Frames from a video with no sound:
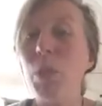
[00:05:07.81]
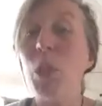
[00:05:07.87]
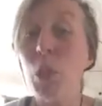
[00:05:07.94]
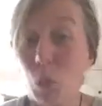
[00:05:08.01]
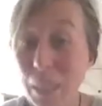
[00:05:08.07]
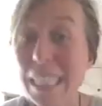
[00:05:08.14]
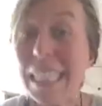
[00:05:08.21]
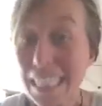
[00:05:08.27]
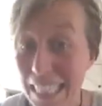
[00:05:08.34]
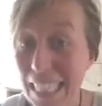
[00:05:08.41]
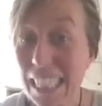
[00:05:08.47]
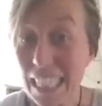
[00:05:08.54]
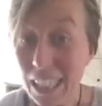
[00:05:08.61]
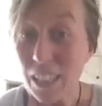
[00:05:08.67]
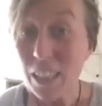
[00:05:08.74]
You need to
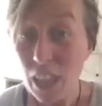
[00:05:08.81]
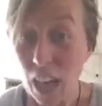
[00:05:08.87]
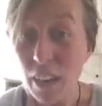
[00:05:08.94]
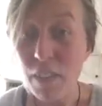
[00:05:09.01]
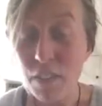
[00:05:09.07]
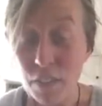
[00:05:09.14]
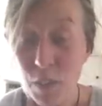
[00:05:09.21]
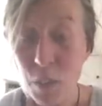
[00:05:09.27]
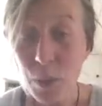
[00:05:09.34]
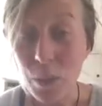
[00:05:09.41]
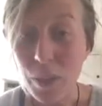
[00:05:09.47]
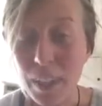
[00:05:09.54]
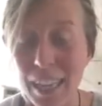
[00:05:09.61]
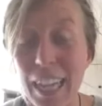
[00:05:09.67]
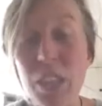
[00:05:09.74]
eat a lot of
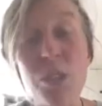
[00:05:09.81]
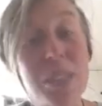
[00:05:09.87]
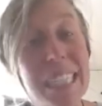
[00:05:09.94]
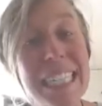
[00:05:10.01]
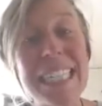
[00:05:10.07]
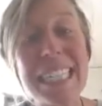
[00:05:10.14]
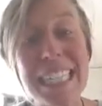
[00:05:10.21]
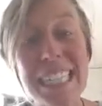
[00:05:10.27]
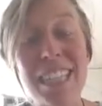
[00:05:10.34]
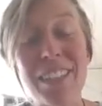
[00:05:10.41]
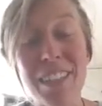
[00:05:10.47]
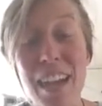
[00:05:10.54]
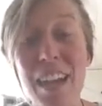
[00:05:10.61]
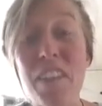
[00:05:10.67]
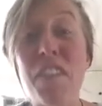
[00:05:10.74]
food, and you need to eat a
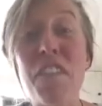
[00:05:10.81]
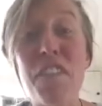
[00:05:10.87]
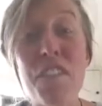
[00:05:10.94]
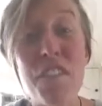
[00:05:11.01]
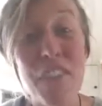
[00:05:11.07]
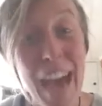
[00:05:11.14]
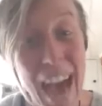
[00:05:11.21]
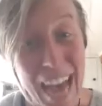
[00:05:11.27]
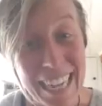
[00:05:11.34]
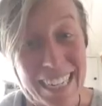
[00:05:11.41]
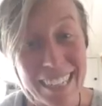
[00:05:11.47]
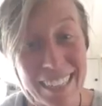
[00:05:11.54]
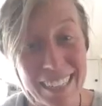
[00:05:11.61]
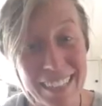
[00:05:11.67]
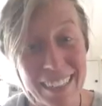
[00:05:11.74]
lot of fat.